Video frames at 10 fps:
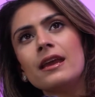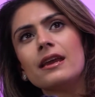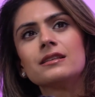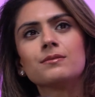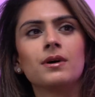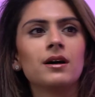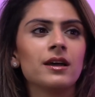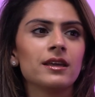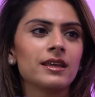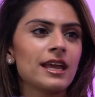Is
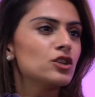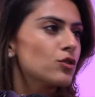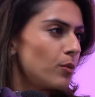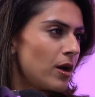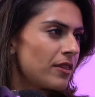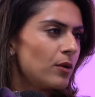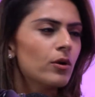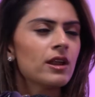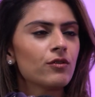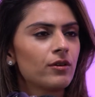my caterer worth it?
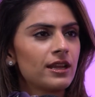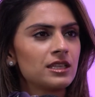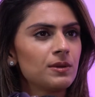Whatever it is,